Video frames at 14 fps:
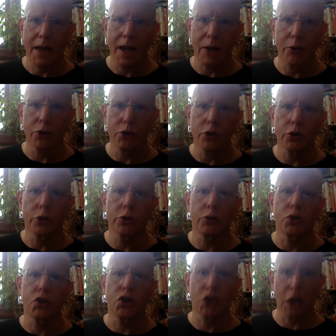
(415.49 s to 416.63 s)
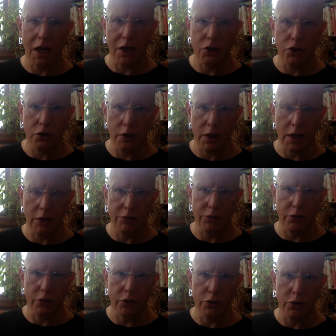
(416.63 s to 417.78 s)
How are you going to change your life
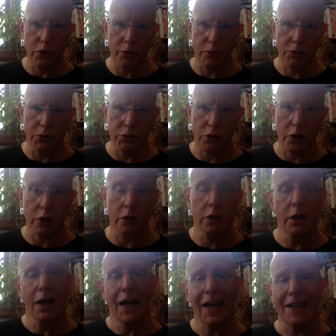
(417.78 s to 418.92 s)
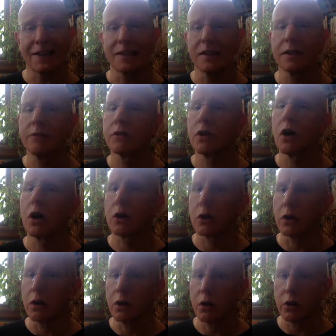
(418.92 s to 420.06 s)
so that you can be stronger and live
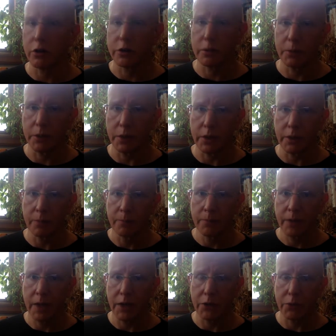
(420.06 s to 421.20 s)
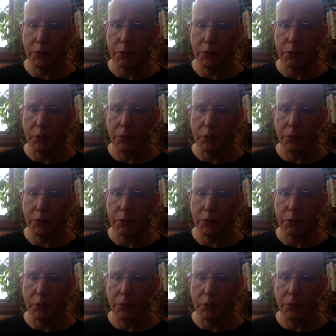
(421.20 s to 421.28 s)
longer, ultimately, as a